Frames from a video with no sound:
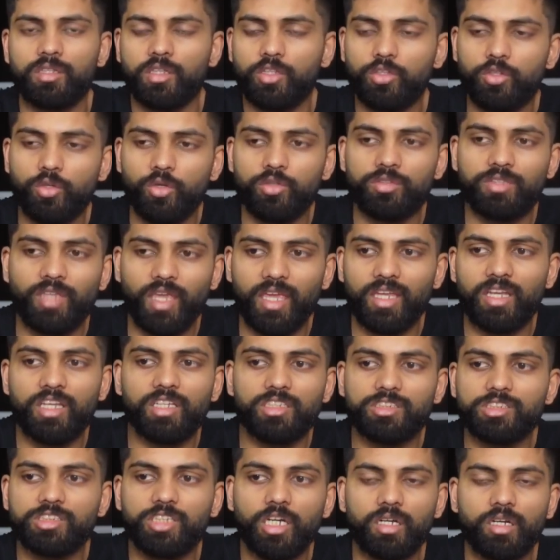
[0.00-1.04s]
They use
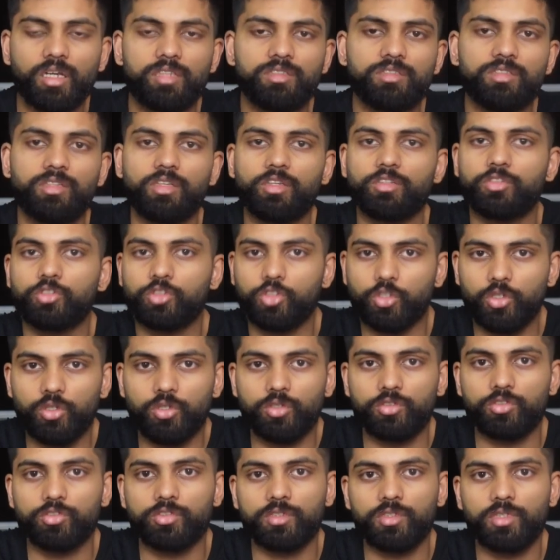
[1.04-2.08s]
eating junk as an
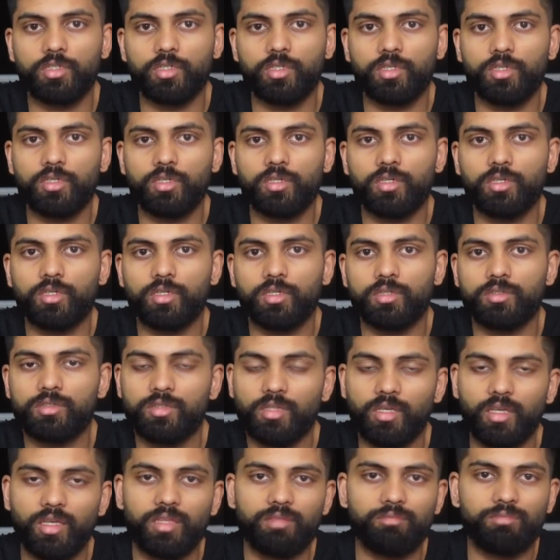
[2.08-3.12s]
excuse
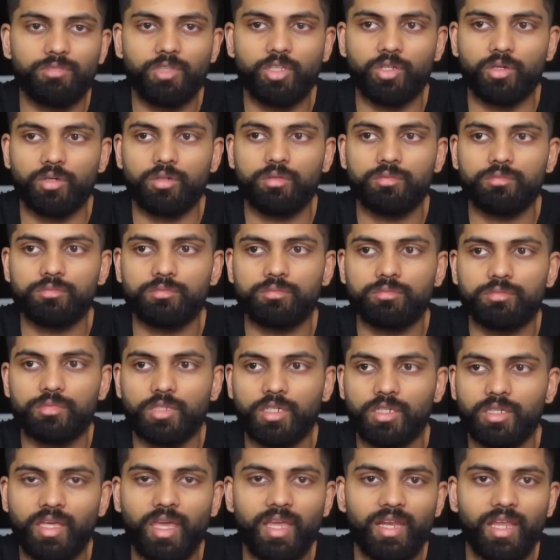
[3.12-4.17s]
to,
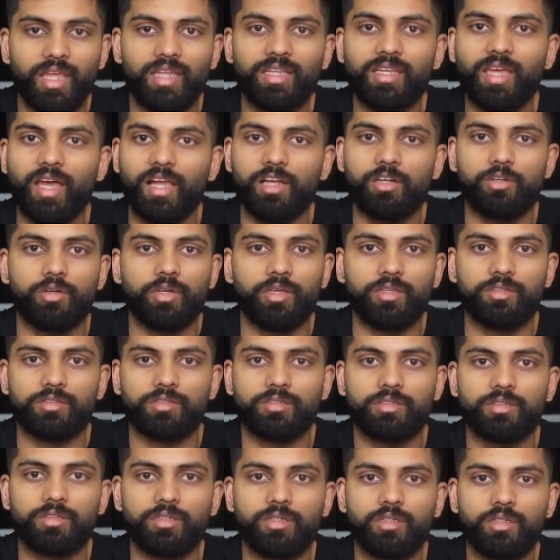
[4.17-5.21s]
get in
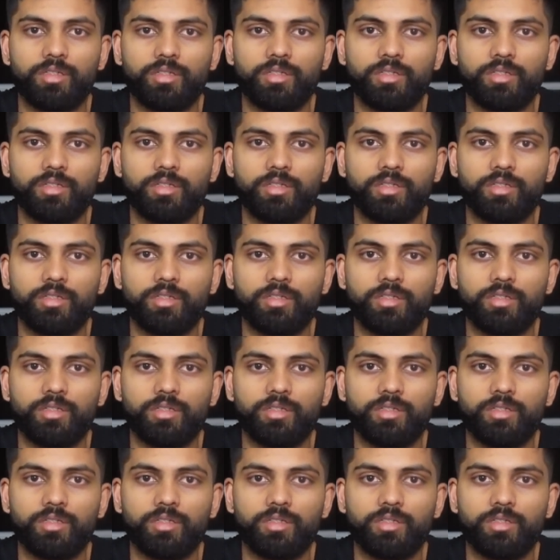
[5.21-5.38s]
calories.